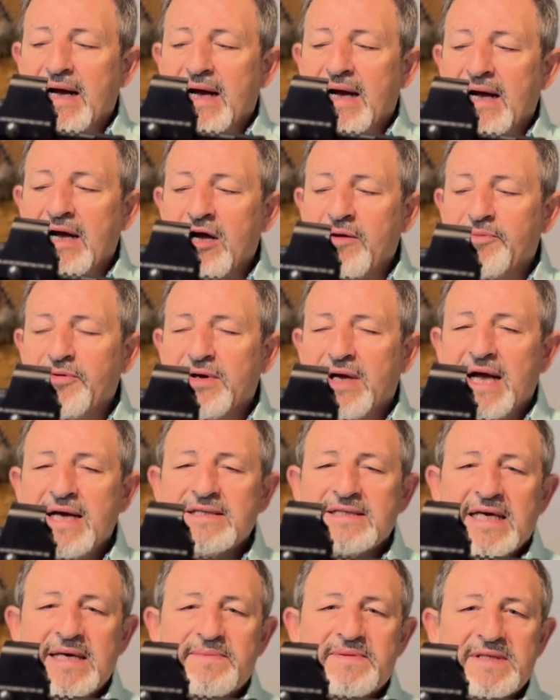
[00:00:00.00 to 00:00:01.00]
I hope you
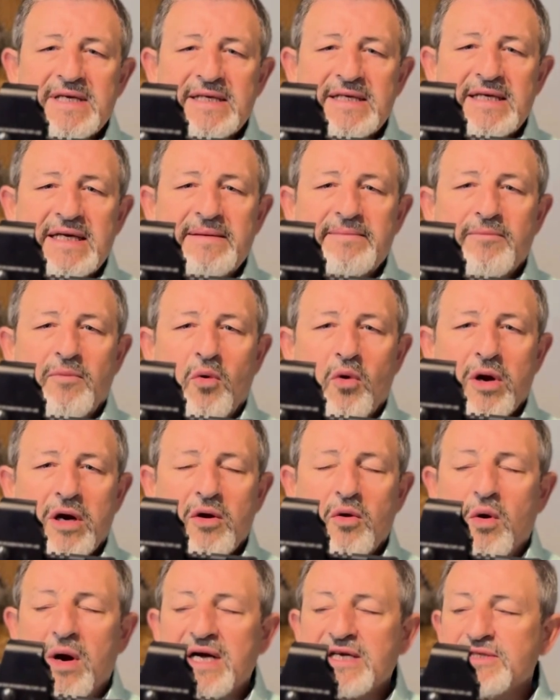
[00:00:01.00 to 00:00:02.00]
guys keep sending in
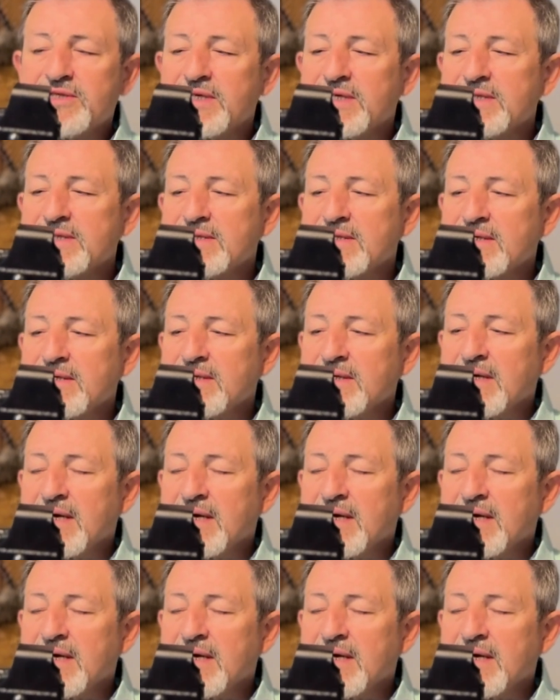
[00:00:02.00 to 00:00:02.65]
more questions.